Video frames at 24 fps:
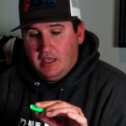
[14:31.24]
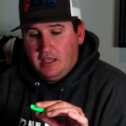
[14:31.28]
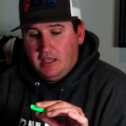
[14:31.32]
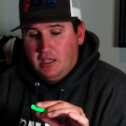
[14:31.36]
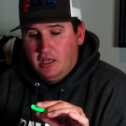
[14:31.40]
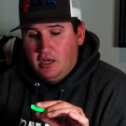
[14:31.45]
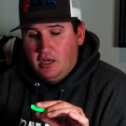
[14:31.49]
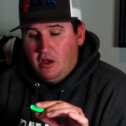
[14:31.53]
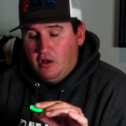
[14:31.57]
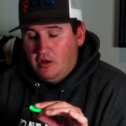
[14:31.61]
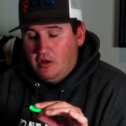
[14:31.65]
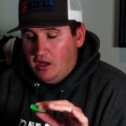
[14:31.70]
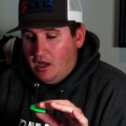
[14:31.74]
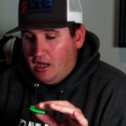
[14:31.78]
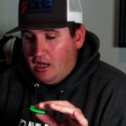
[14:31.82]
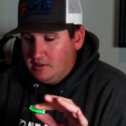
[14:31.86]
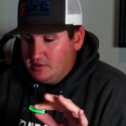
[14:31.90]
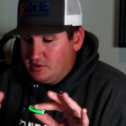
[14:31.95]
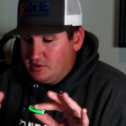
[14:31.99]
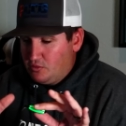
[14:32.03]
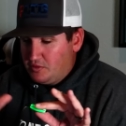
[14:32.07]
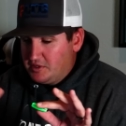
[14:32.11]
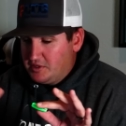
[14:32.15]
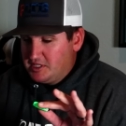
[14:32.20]
you know, uh,
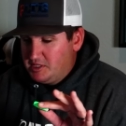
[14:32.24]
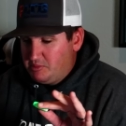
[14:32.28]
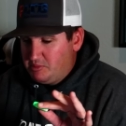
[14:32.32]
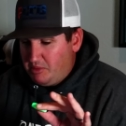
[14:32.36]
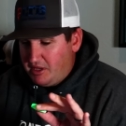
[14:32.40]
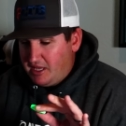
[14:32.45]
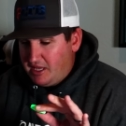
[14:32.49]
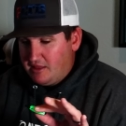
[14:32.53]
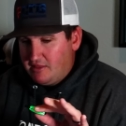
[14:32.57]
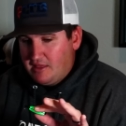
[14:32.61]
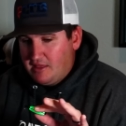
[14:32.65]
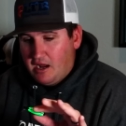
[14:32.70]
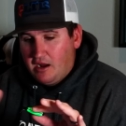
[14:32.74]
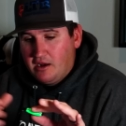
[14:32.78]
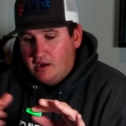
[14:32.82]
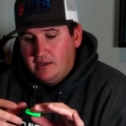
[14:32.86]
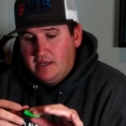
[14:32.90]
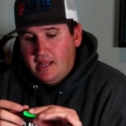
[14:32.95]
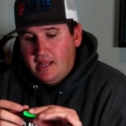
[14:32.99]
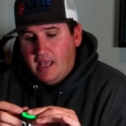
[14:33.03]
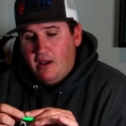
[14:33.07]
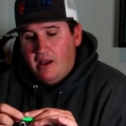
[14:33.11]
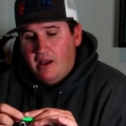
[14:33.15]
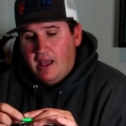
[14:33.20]
sort of speak there.
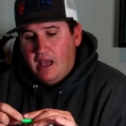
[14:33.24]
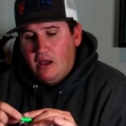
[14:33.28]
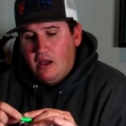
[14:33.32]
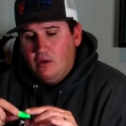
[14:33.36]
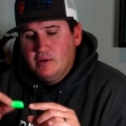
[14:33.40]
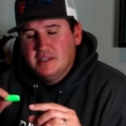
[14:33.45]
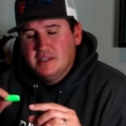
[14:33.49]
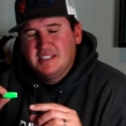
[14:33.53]
Now, how